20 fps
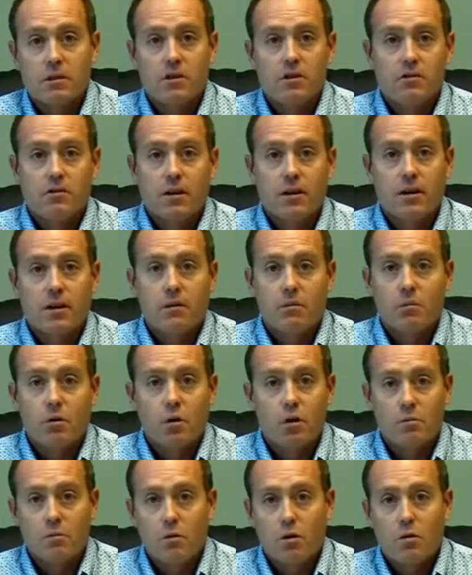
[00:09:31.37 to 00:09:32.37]
as you find out
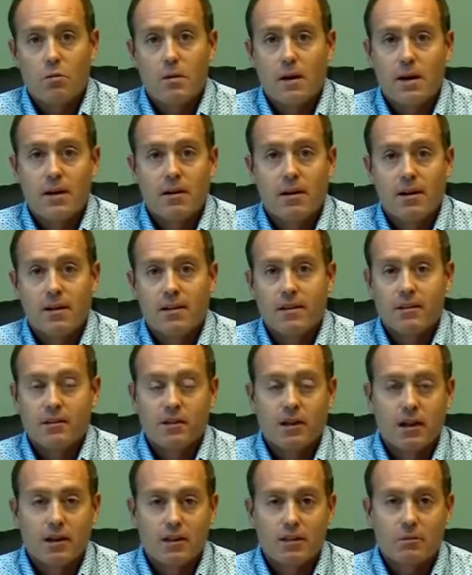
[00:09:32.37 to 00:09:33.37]
more and more about
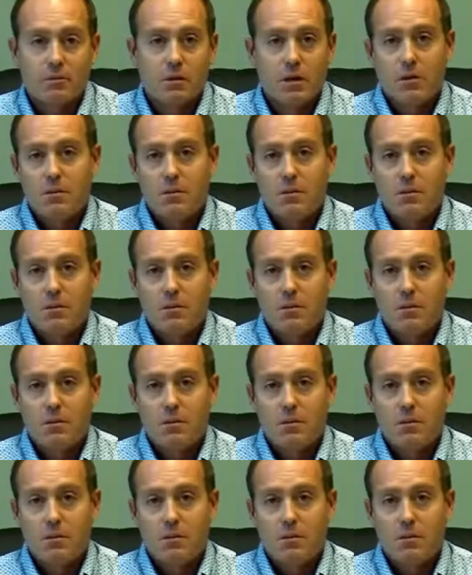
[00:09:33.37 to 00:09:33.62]
this awesome